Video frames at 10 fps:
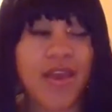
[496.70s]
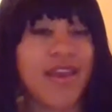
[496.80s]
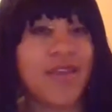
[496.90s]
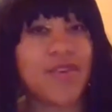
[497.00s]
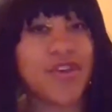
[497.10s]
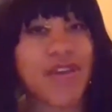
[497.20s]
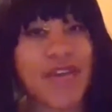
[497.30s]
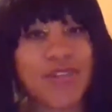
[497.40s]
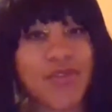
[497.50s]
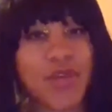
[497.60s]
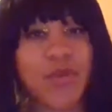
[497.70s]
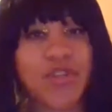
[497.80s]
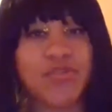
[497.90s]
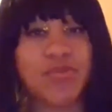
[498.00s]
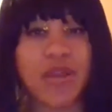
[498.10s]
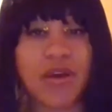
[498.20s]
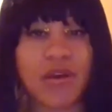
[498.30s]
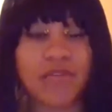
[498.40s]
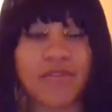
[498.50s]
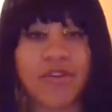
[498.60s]
And when you're not doing what you
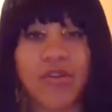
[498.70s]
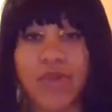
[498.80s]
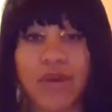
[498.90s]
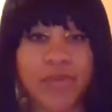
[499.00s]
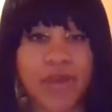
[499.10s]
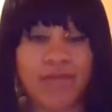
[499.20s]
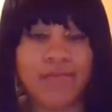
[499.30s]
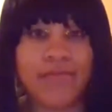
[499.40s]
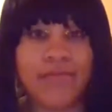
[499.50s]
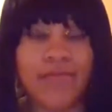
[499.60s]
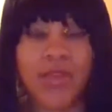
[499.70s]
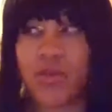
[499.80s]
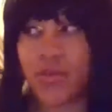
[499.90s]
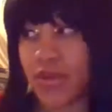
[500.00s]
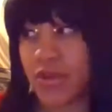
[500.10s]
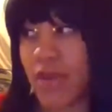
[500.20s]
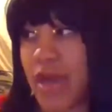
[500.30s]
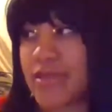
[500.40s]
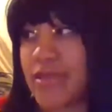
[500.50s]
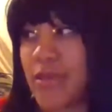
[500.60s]
love, you're grumpy. And you wonder
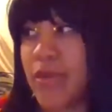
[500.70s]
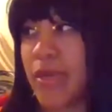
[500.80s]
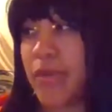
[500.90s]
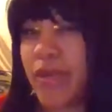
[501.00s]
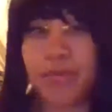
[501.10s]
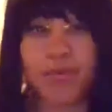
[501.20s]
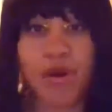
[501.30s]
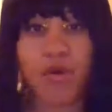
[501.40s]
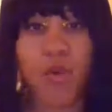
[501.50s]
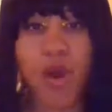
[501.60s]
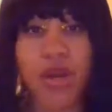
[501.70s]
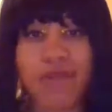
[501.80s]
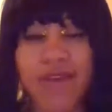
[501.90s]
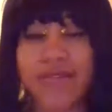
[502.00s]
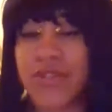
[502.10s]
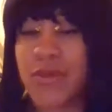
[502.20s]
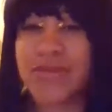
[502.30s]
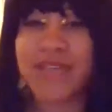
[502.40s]
why so many people are walking around so